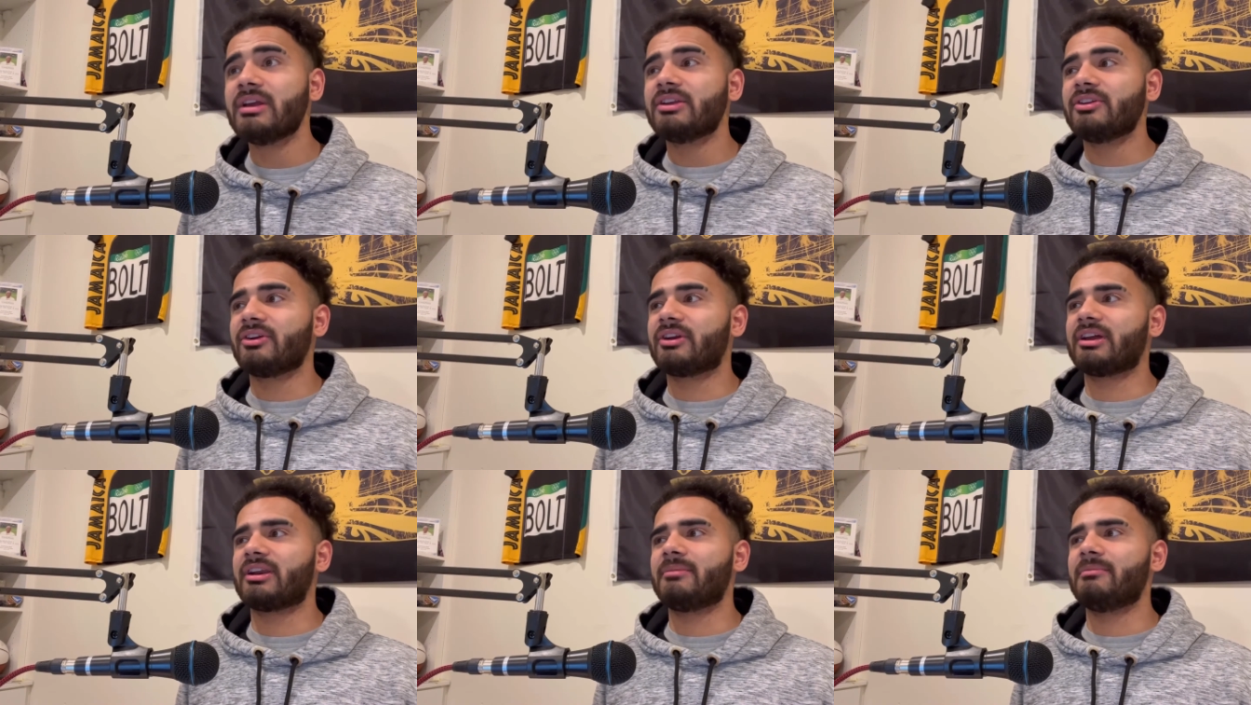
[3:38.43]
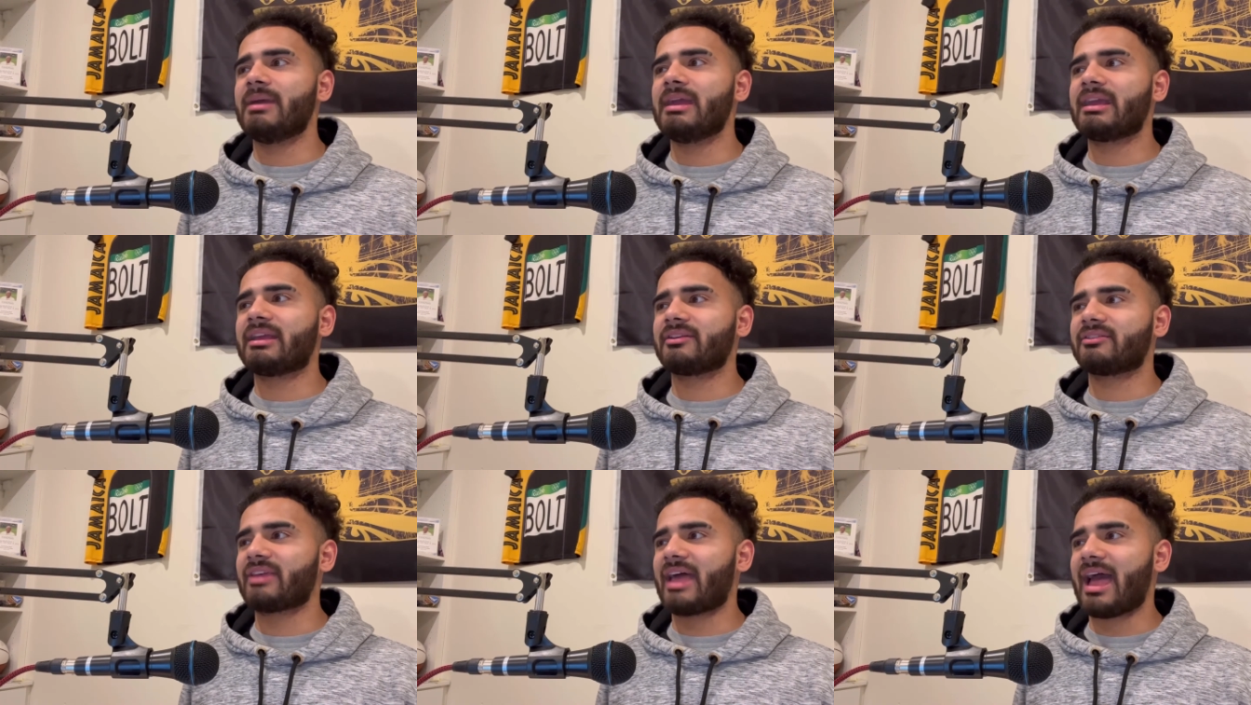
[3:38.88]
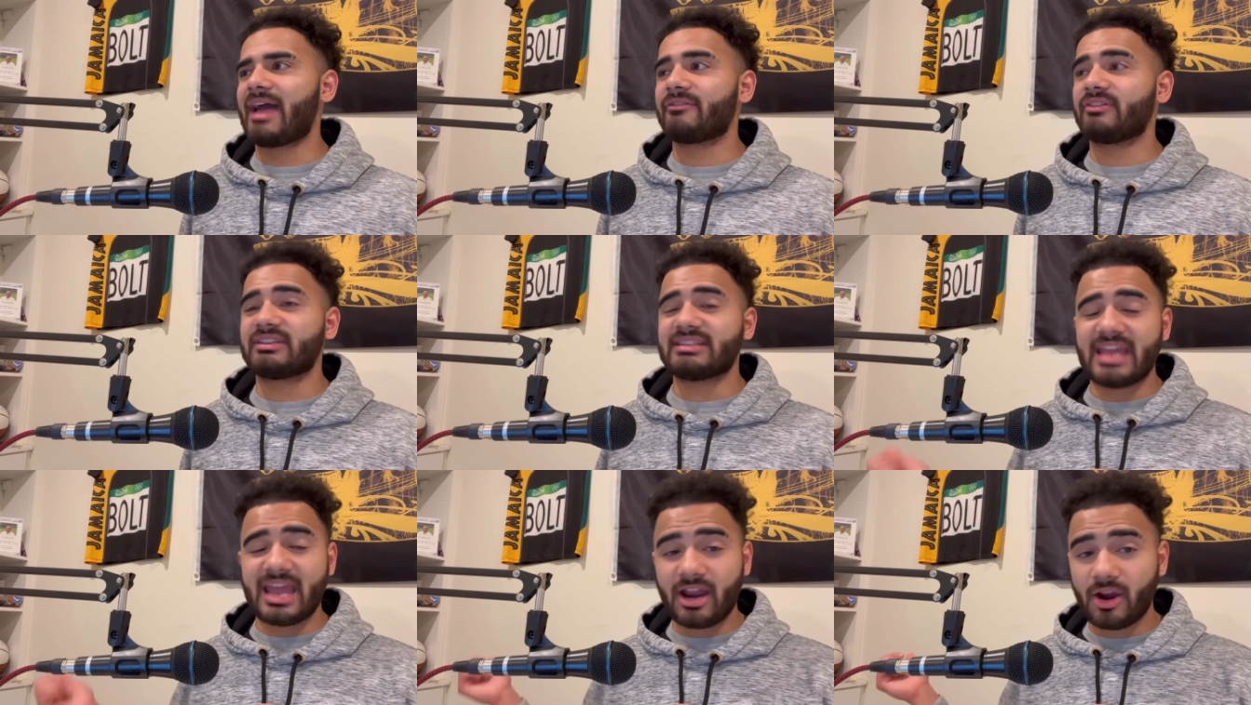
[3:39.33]
you're going to make us have have a
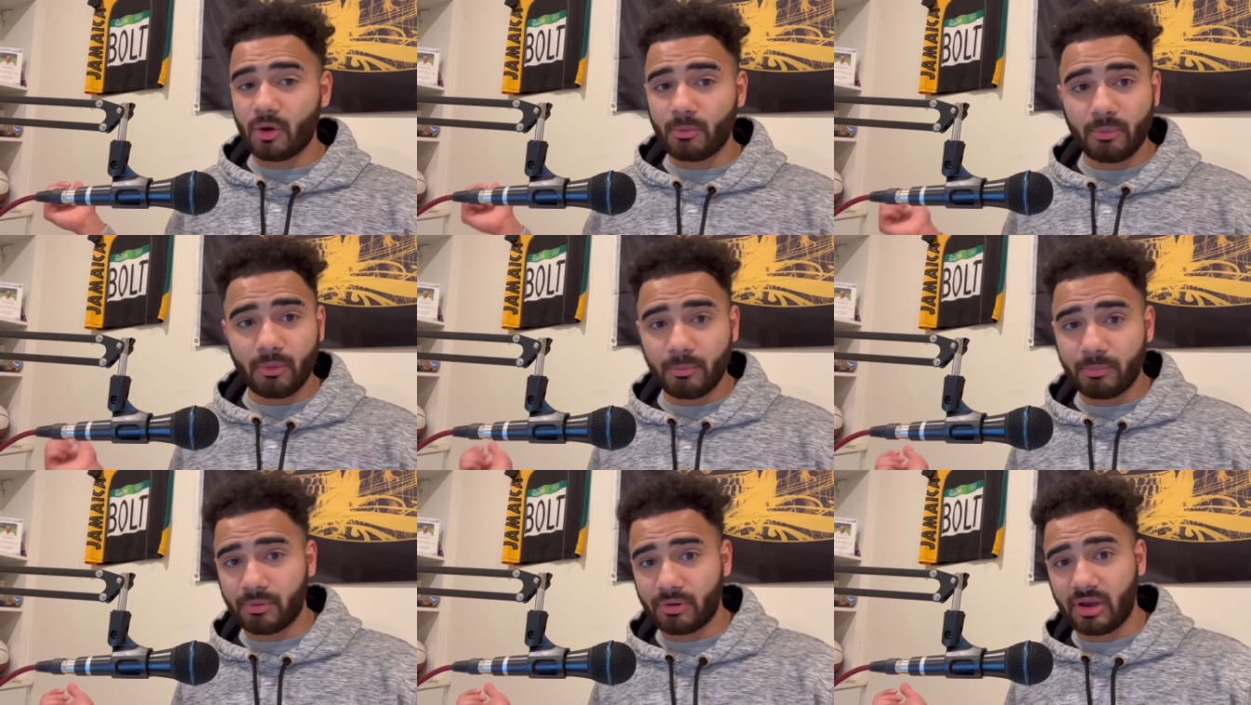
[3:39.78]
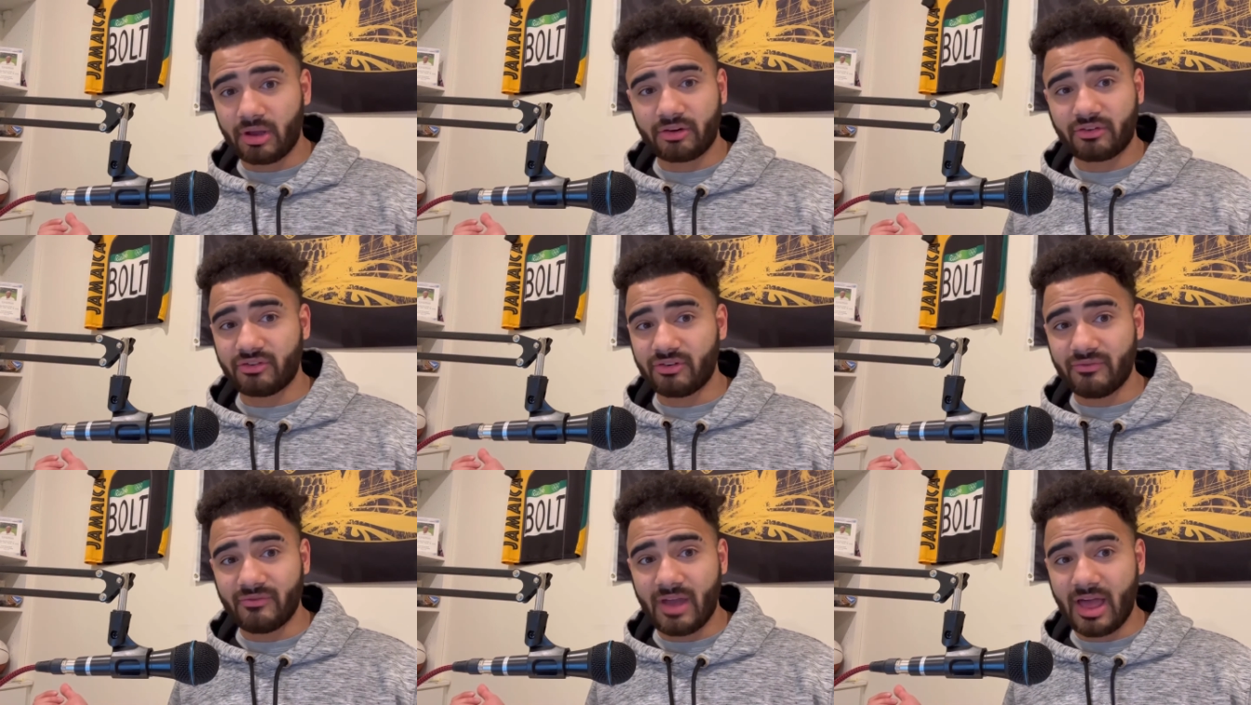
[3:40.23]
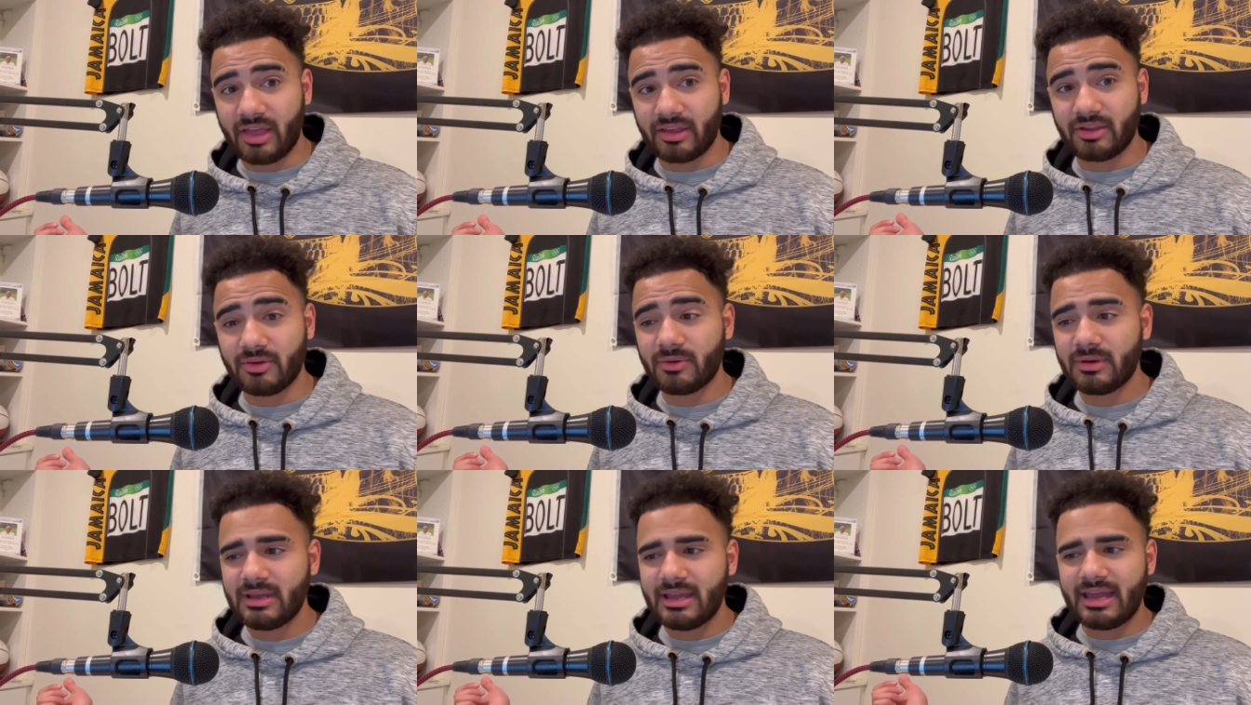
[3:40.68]
terrible production
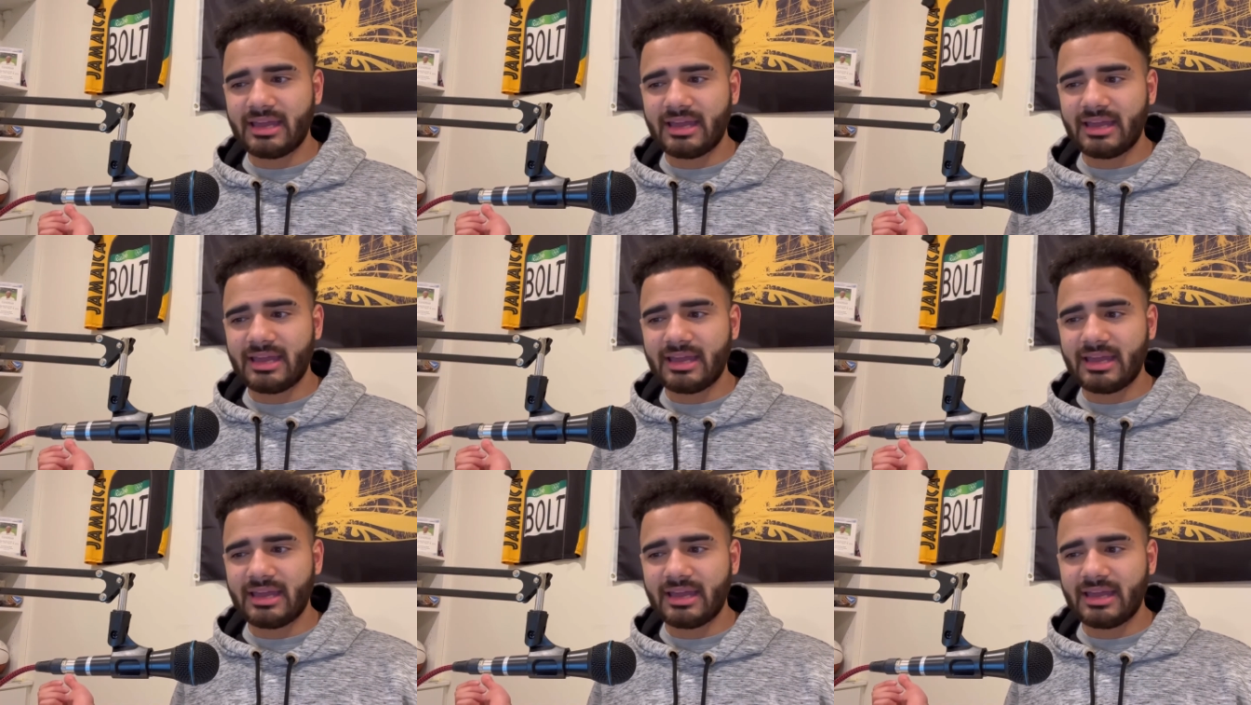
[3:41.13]
value.